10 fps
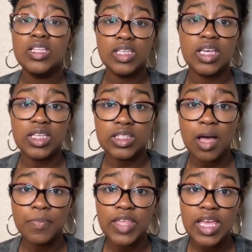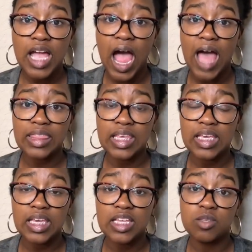to get something, I
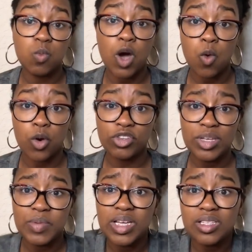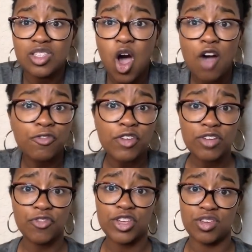think it's well worth it because it's all
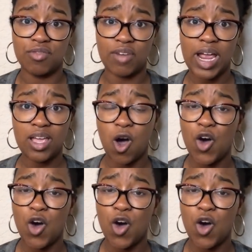free for you, right?